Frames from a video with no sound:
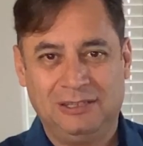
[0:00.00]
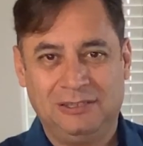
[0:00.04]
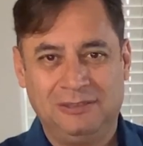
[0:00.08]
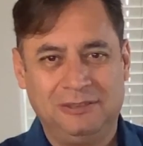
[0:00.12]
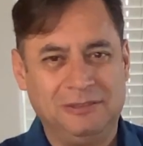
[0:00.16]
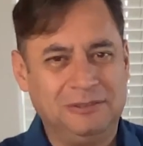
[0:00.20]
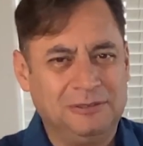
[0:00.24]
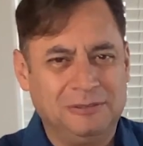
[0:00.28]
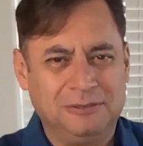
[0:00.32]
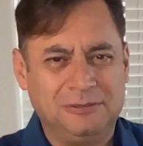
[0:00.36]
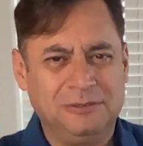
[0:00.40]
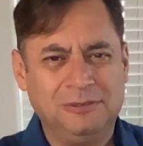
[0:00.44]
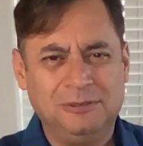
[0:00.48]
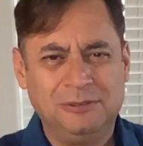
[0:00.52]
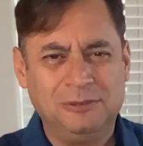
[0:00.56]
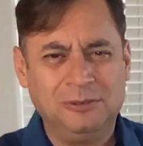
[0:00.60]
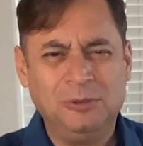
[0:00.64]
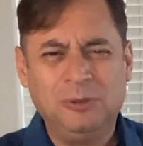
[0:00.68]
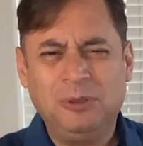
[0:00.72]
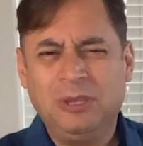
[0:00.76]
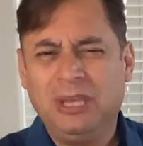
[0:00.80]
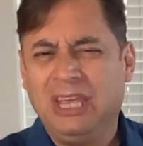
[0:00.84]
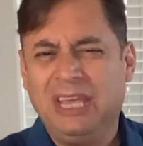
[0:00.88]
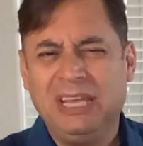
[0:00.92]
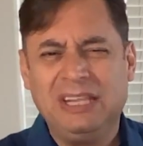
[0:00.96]

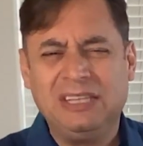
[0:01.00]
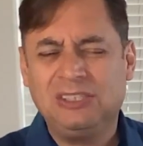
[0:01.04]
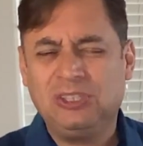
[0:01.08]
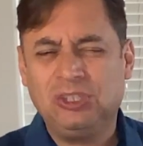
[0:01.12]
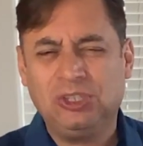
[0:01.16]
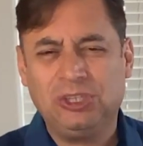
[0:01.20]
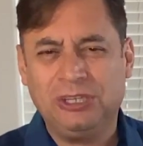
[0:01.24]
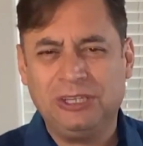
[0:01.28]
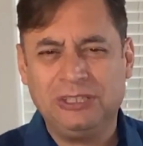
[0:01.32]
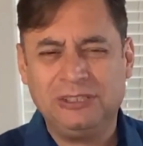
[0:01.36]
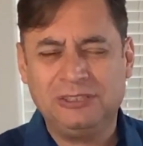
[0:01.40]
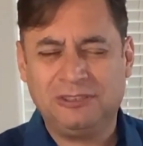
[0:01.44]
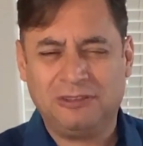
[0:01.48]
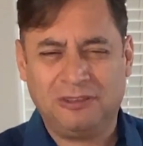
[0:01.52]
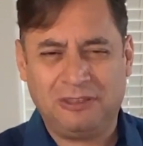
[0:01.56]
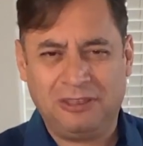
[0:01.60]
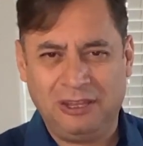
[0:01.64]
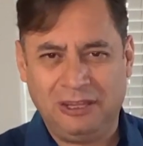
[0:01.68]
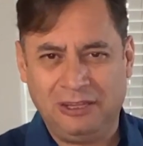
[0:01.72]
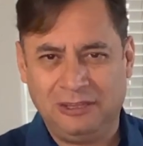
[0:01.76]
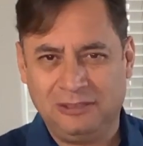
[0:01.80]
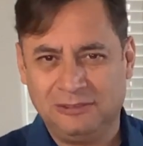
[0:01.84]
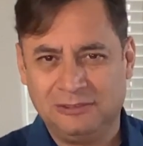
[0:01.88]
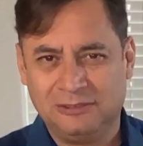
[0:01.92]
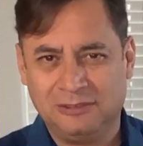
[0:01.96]
You can't change
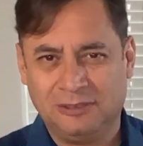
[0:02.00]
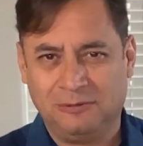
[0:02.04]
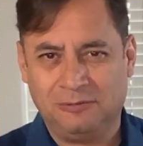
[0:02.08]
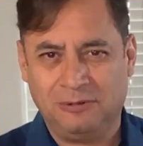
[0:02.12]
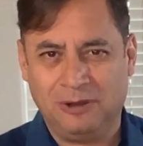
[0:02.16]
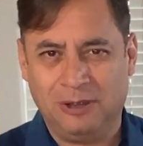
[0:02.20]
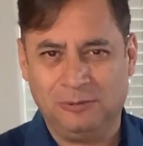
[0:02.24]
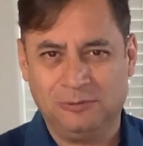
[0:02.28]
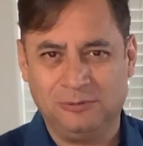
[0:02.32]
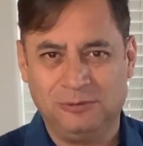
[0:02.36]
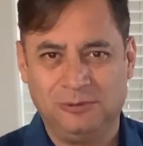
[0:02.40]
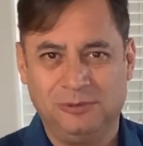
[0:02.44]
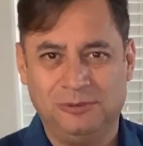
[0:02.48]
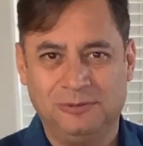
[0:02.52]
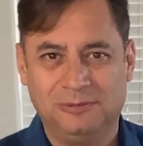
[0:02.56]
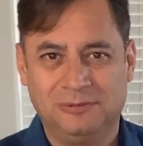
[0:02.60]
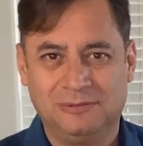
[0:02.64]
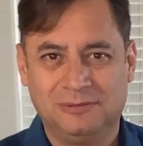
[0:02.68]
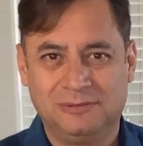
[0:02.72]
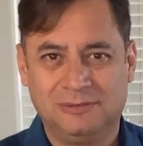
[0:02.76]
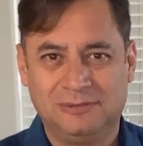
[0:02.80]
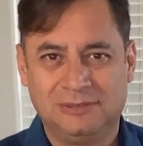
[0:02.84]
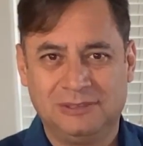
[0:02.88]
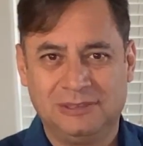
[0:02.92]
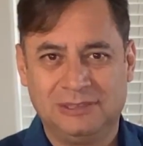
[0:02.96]
things around you.
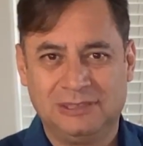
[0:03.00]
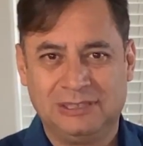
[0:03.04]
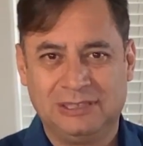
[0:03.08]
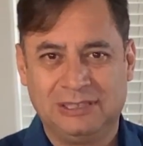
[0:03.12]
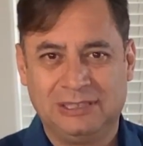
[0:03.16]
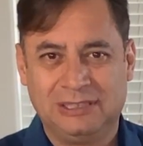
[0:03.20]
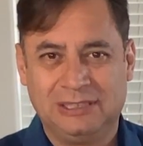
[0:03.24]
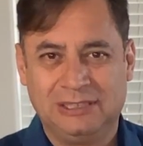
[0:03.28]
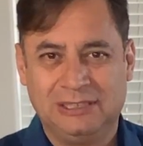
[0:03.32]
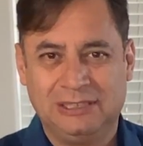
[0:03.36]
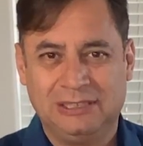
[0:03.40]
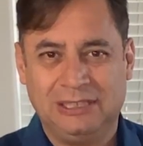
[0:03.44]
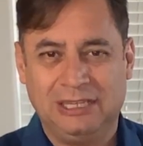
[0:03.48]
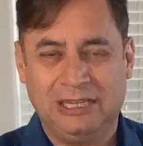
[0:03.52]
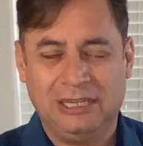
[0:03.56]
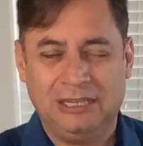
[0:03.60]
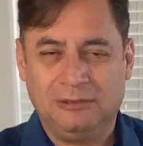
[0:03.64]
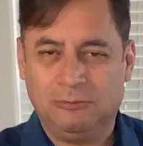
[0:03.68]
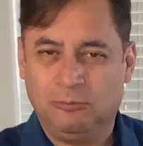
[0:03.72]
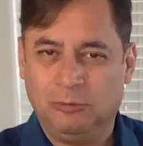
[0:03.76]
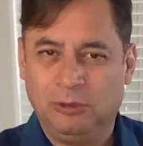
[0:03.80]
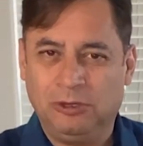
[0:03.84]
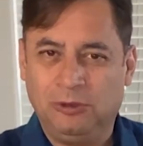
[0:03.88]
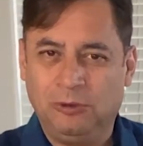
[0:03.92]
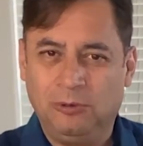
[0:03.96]

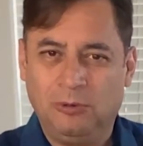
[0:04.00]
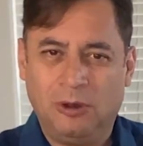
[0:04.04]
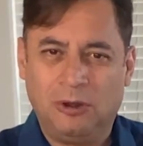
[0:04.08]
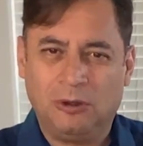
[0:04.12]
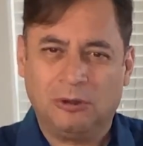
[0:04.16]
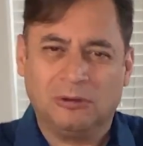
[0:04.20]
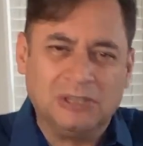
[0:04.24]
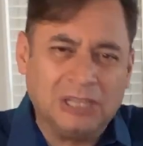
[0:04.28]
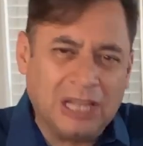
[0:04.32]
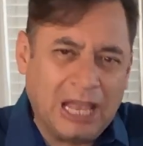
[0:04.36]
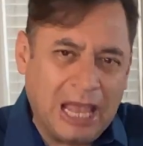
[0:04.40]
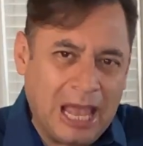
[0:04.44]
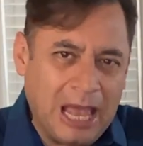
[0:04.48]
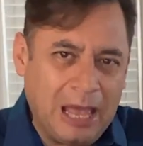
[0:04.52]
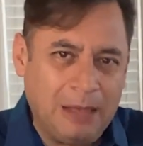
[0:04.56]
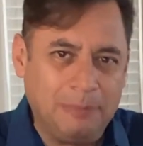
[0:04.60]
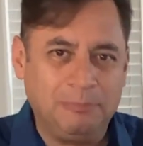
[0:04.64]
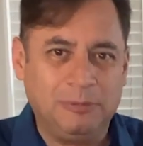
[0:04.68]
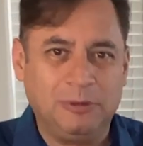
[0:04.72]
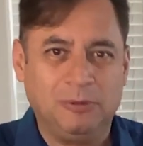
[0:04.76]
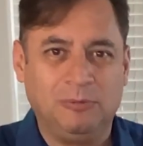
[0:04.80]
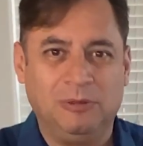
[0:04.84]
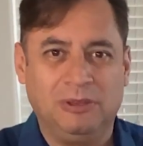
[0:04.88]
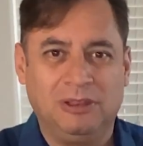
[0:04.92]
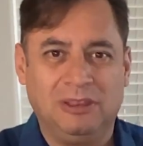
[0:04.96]
And when you are
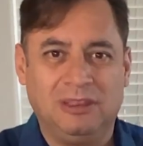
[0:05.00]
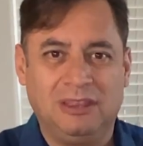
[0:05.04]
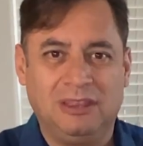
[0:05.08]
unhappy with